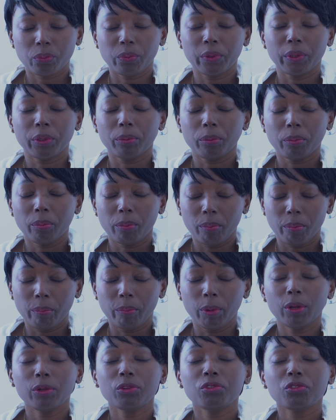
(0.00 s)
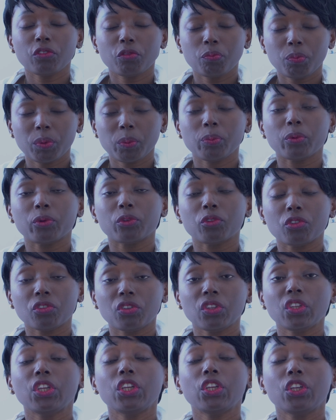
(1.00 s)
When lots of people
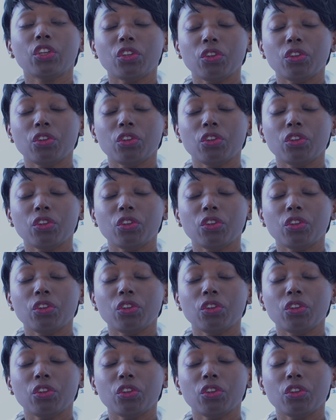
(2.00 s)
see